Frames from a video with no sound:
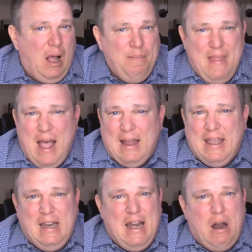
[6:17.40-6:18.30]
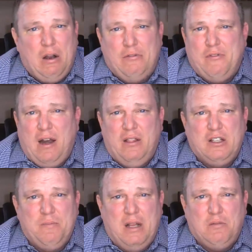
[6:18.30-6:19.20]
Not getting out of the final
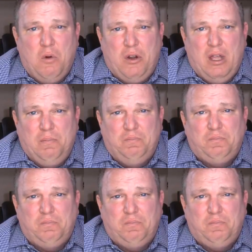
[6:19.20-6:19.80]
expense market.